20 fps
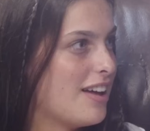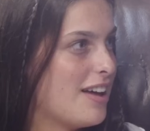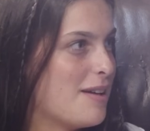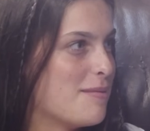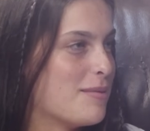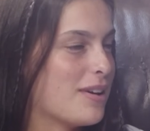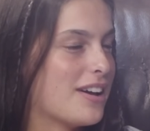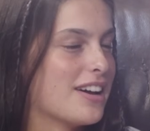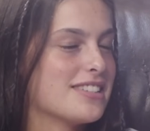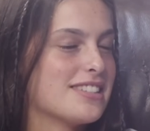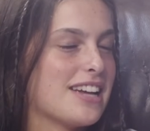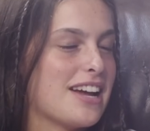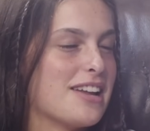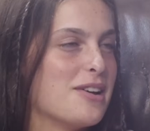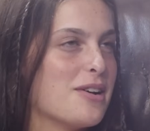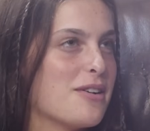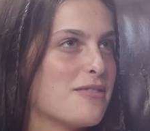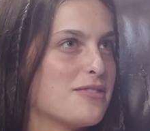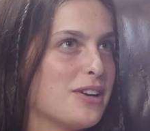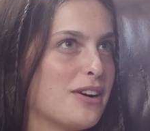because I
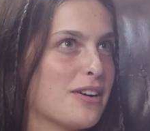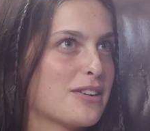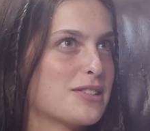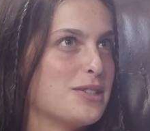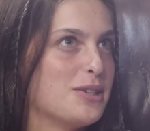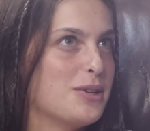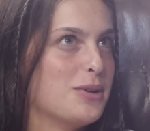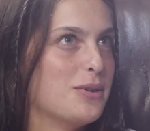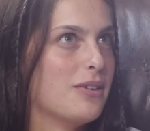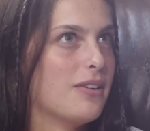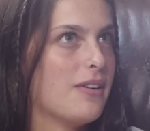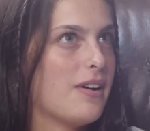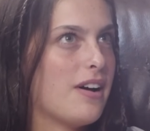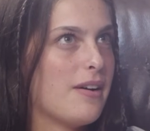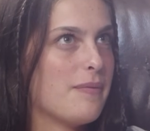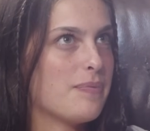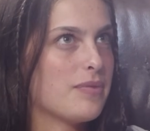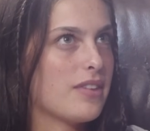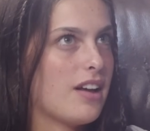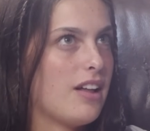know I've talked to
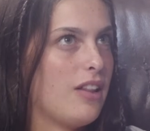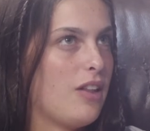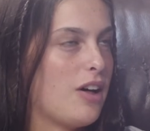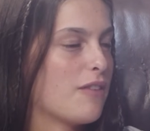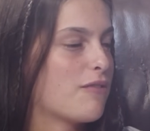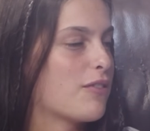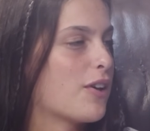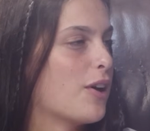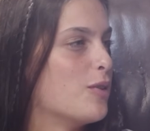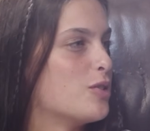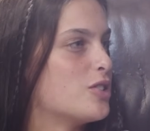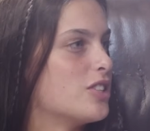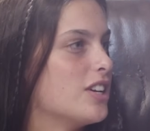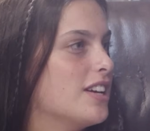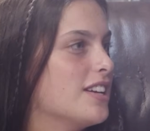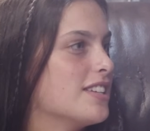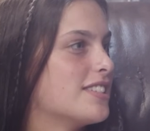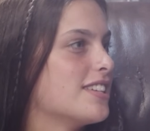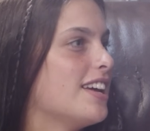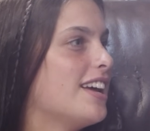a lot of
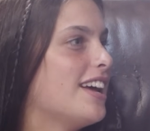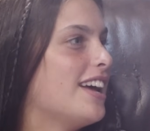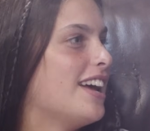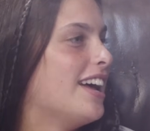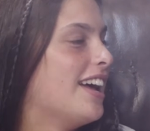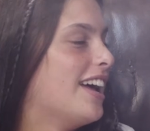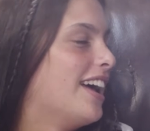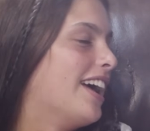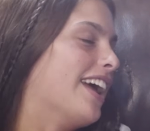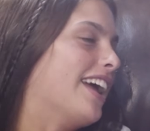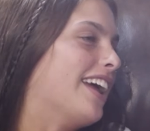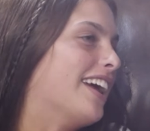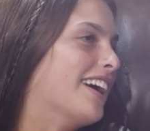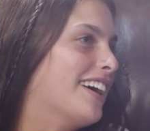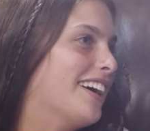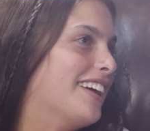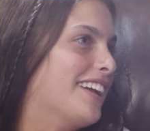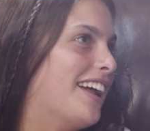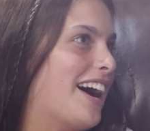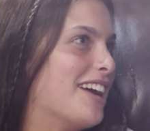coaches,
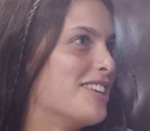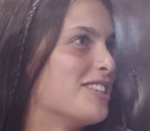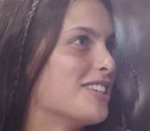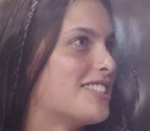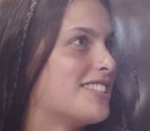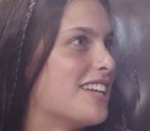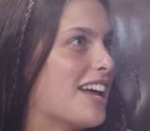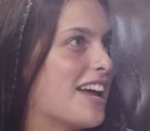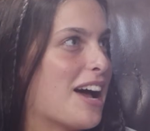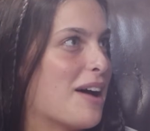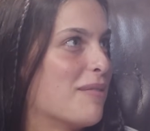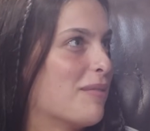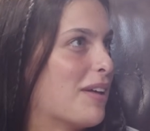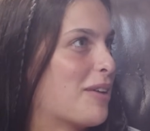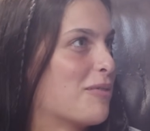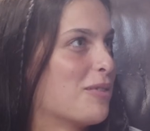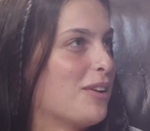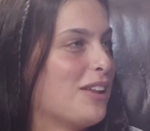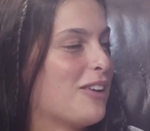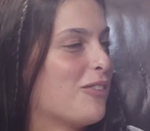and I just say I'm like
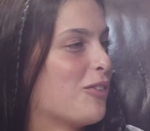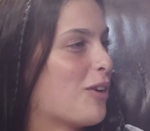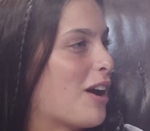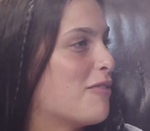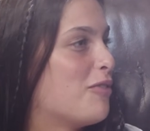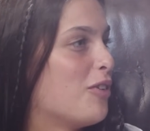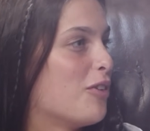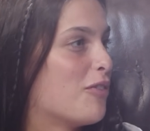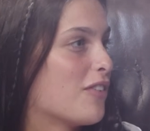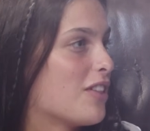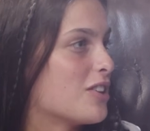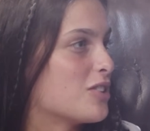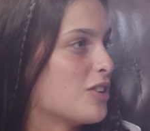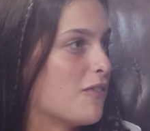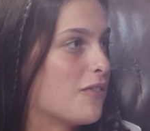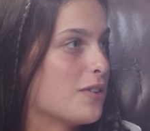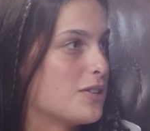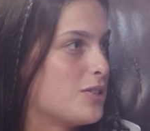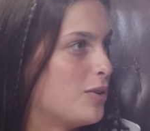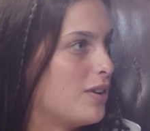really grateful for this
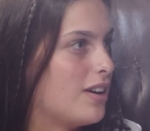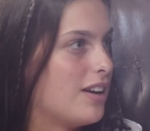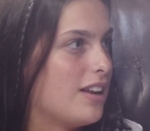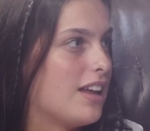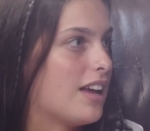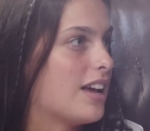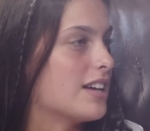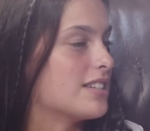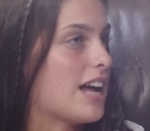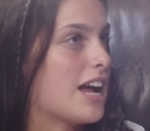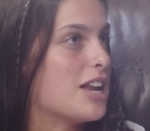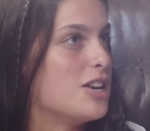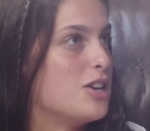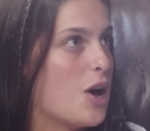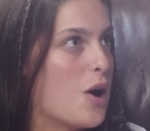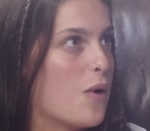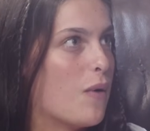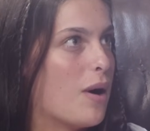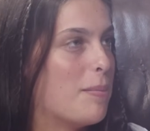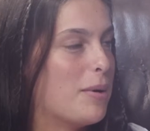opportunity, because I
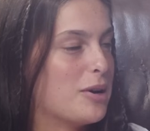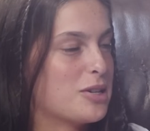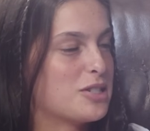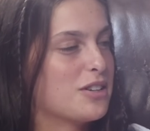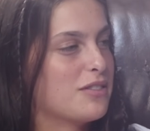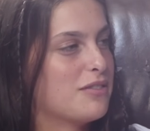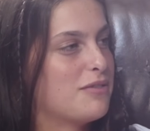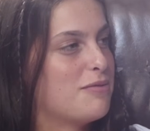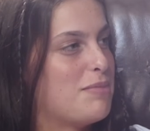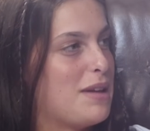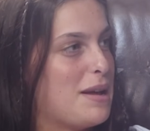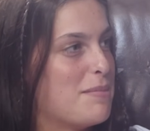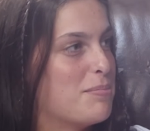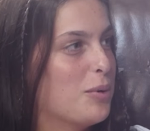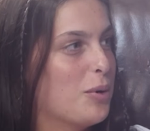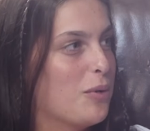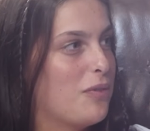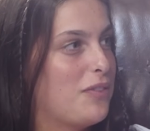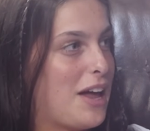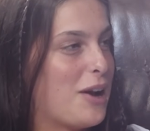know a bunch of
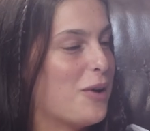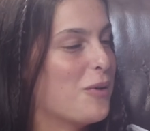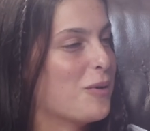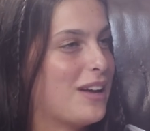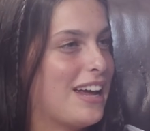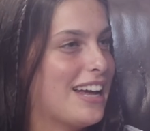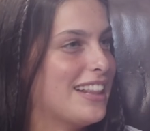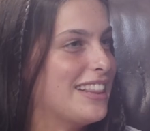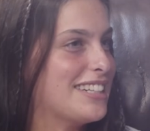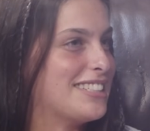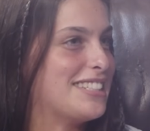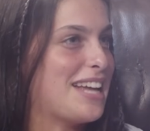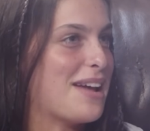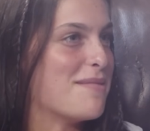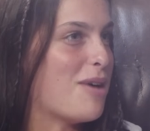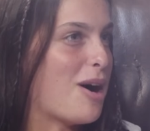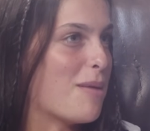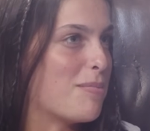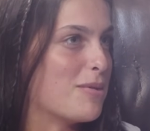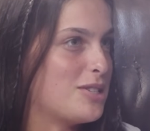people, they don't get the
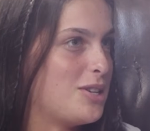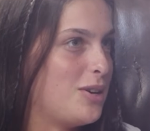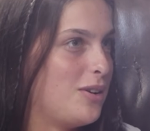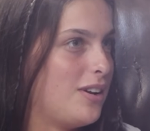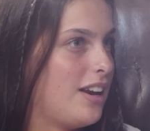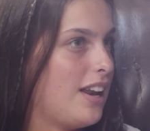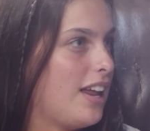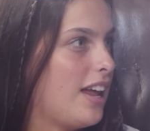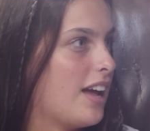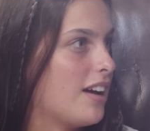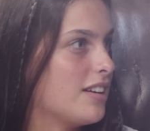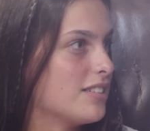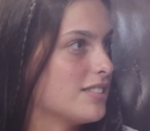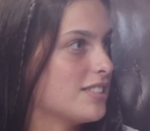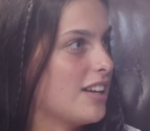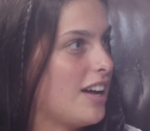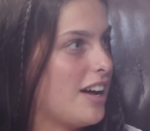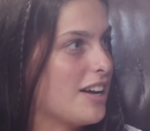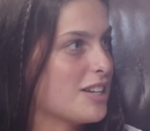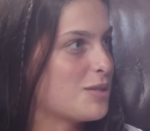same opportunity as
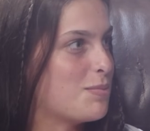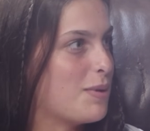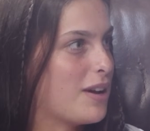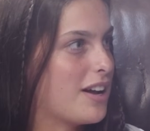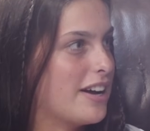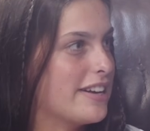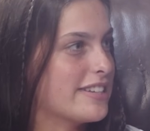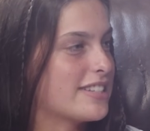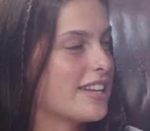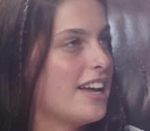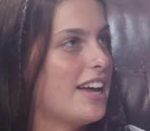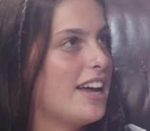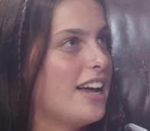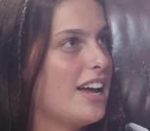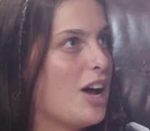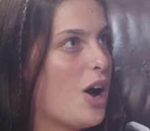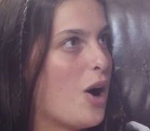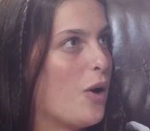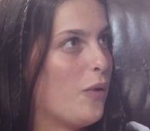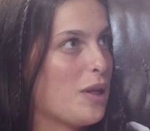us because
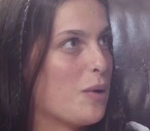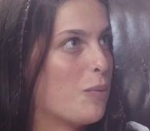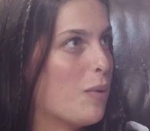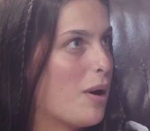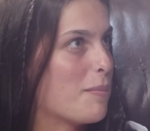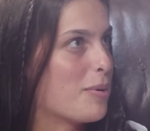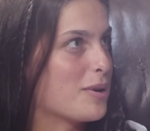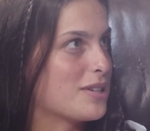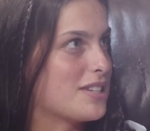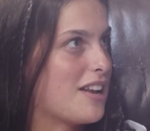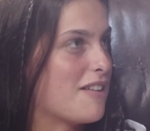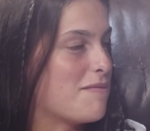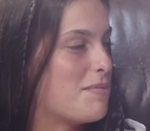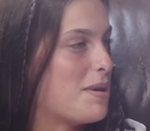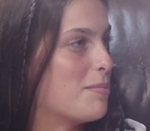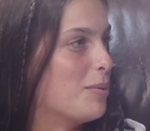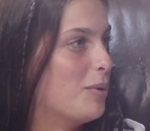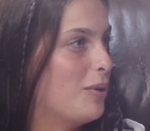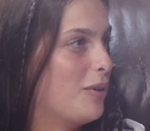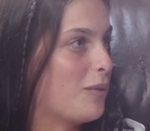only 1% of
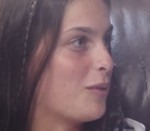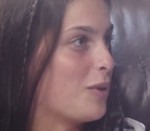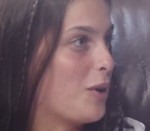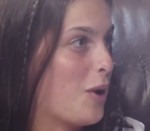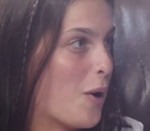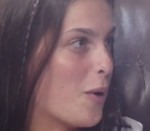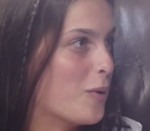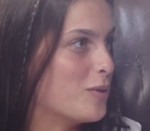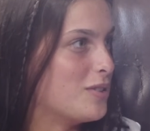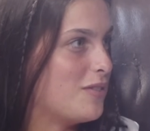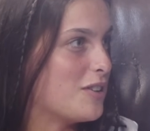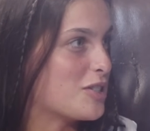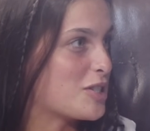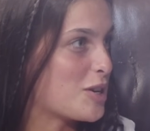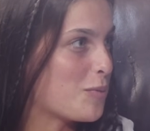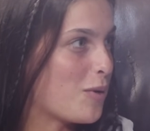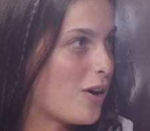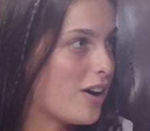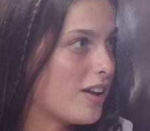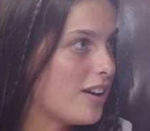people go
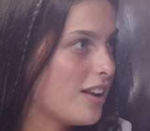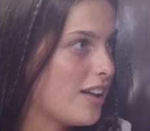Division 1.